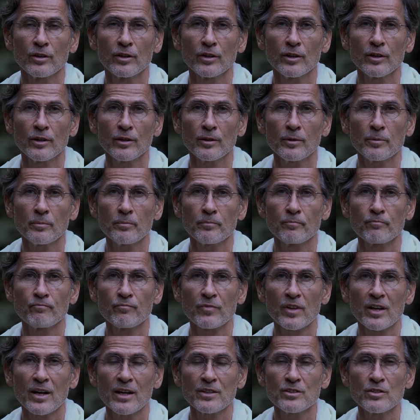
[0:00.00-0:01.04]
um,
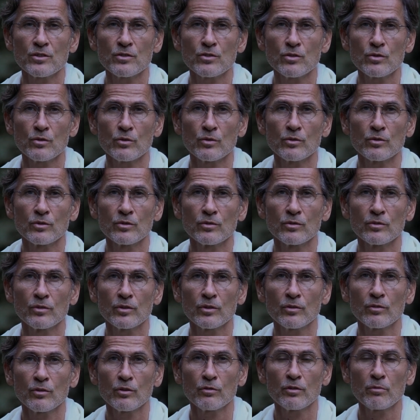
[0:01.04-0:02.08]
attitude
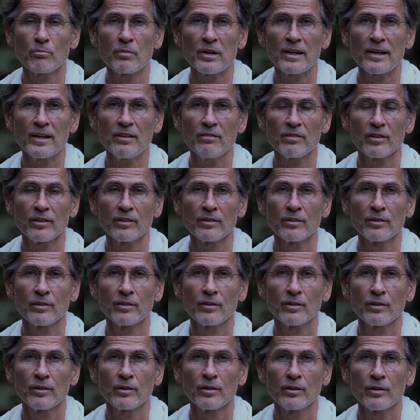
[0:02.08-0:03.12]
of a believer,
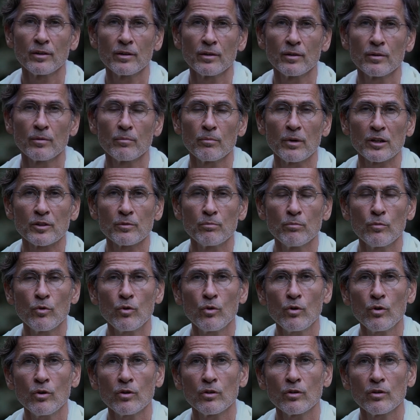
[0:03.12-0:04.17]
but
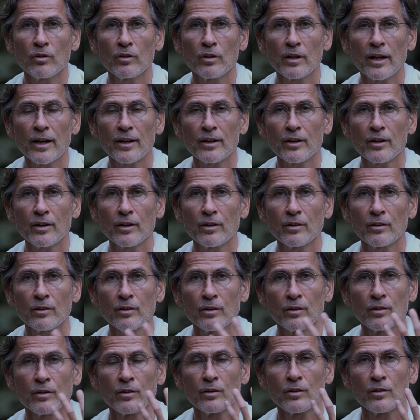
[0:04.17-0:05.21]
more like a
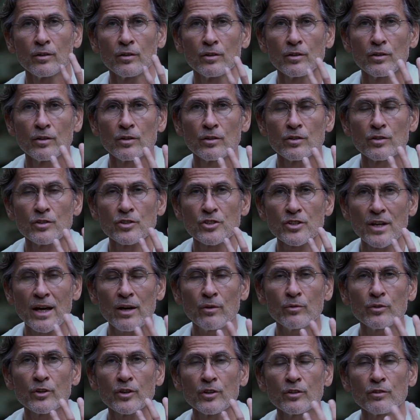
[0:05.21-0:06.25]

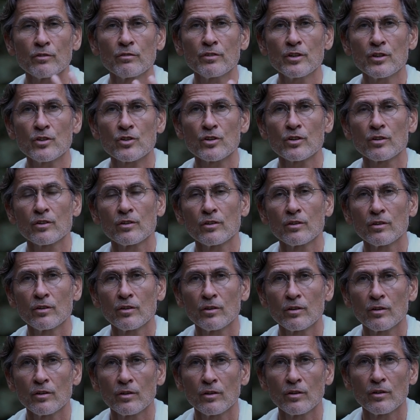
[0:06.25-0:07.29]
sound conviction
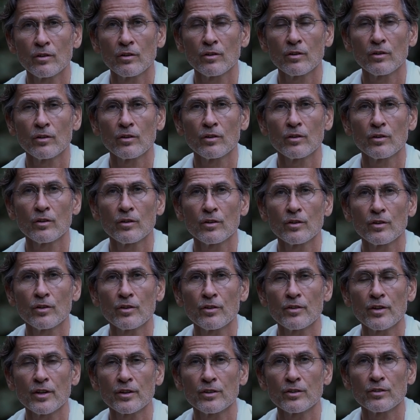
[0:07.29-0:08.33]

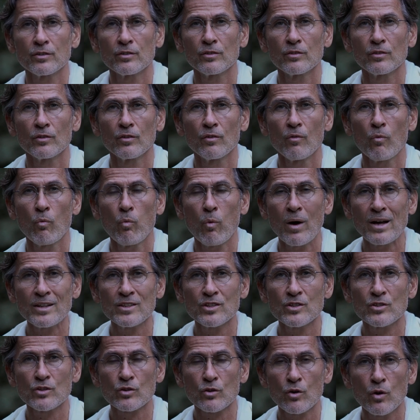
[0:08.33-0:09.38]
that
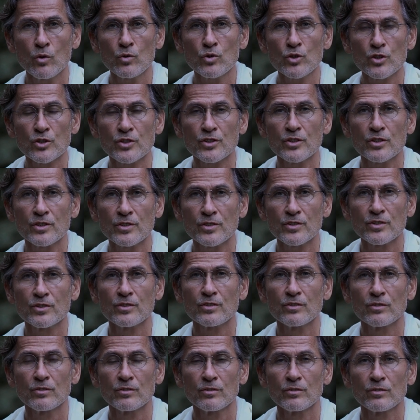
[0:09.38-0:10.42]
one's consciousness,
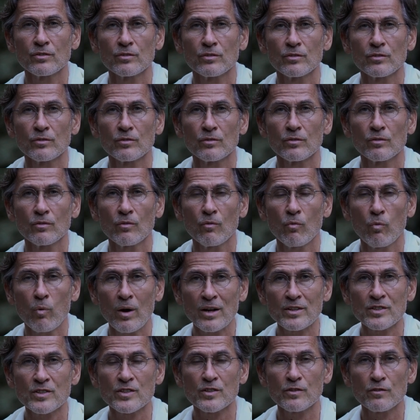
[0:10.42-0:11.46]

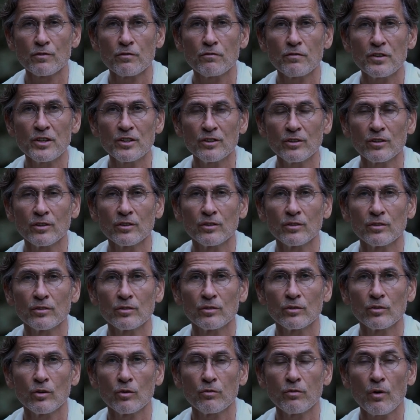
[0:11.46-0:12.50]
one's field
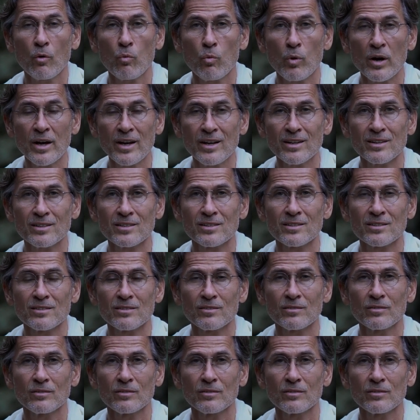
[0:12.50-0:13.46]
of awareness